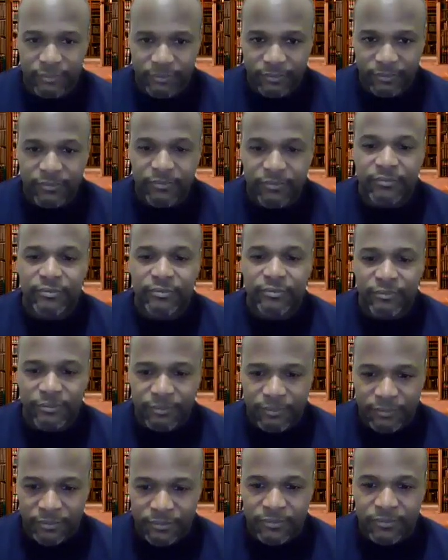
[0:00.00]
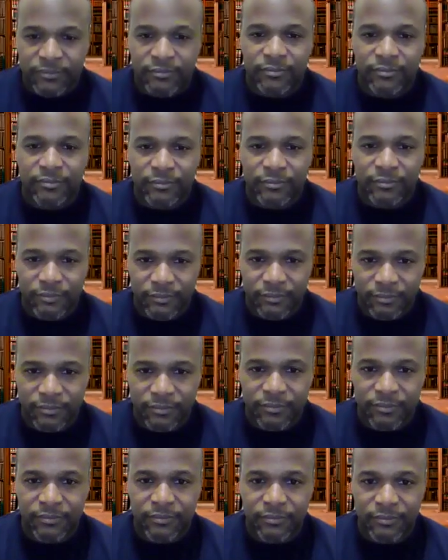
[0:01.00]
How do you know when the Lord's telling you
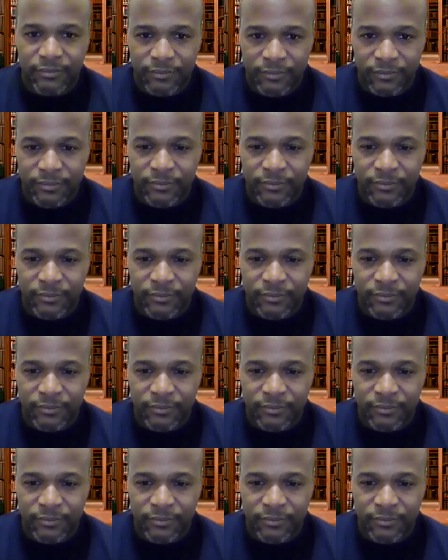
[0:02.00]
things?